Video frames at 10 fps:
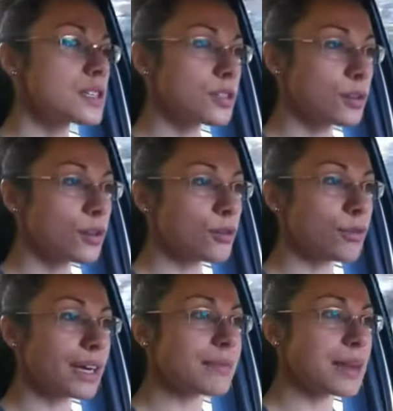So
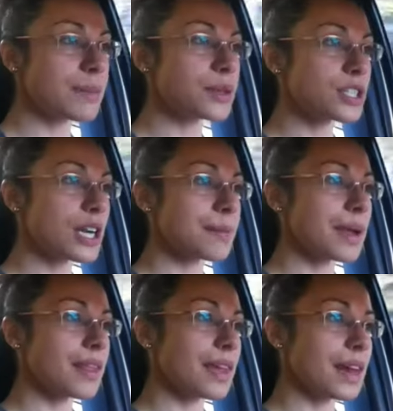running man push-up,
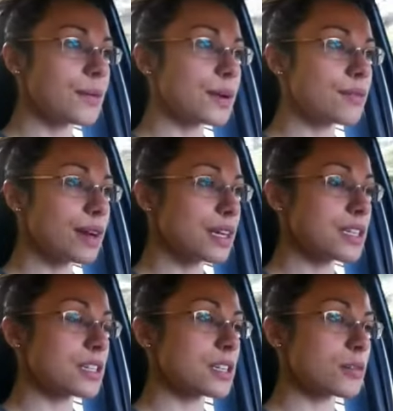and then I went right
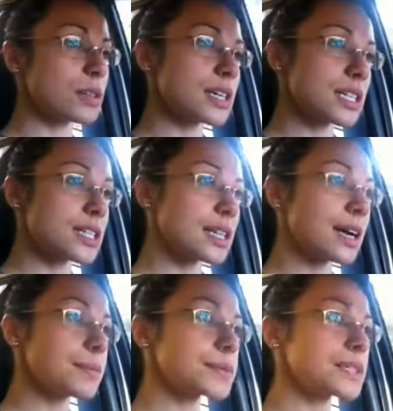into toe touch
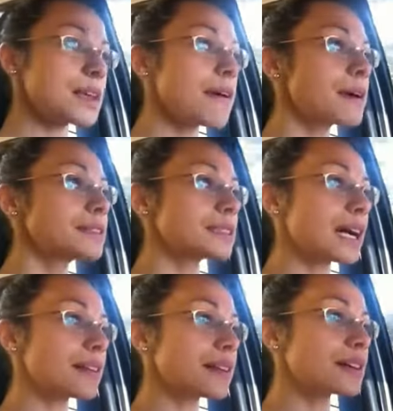sit-ups.
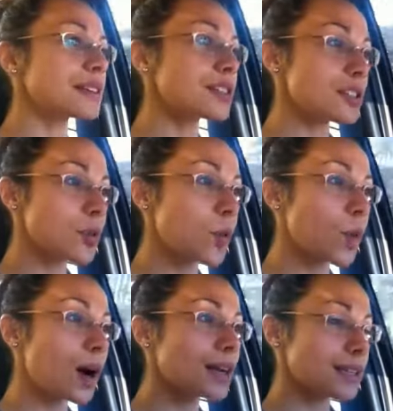And then
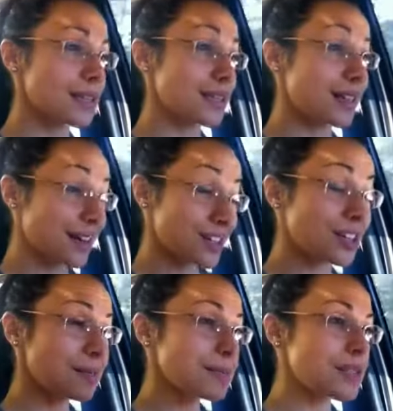squat to tuck
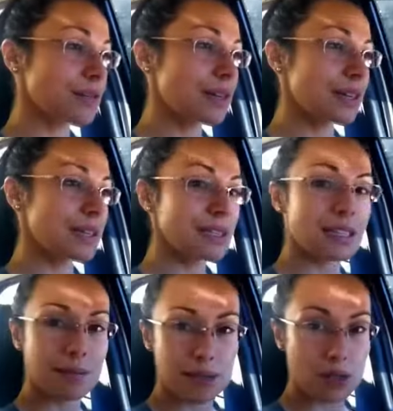jump. So nice
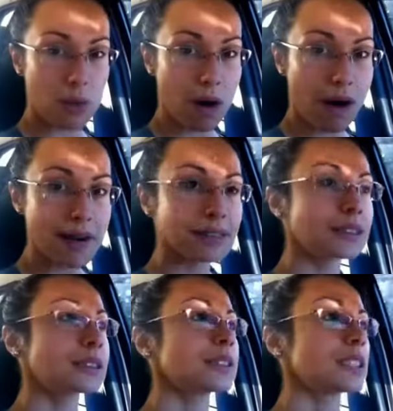deep squat,
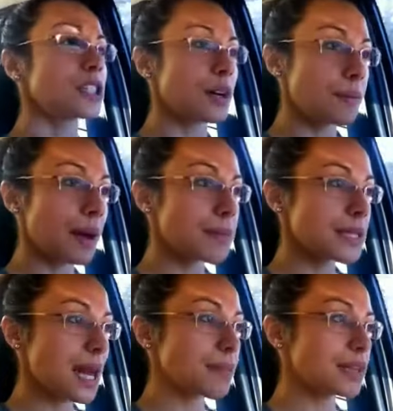jump up,
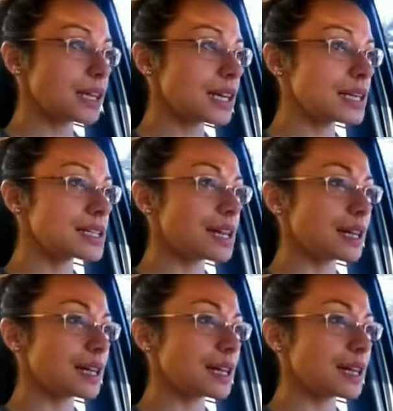slap the knees.